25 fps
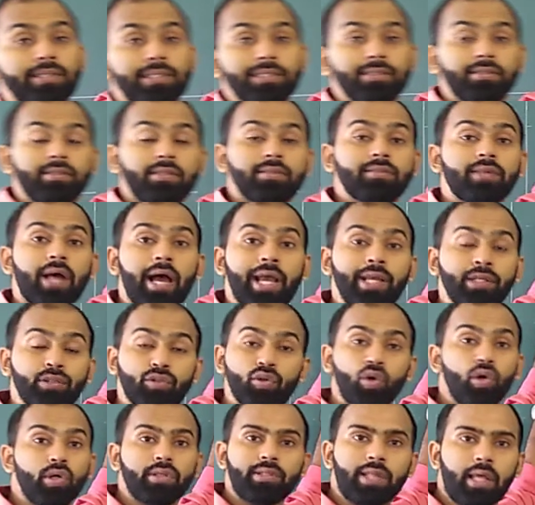Since it is
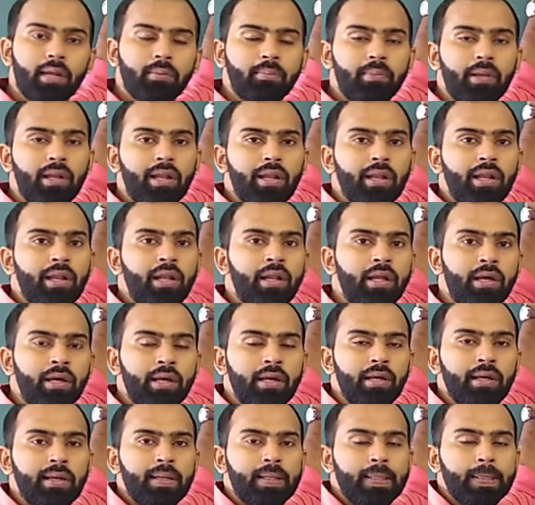
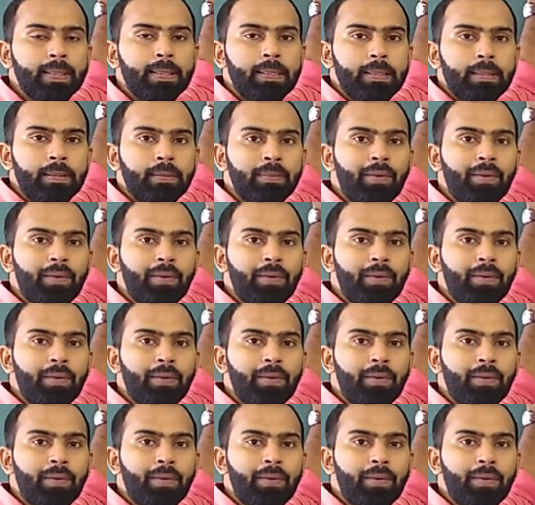isothermal,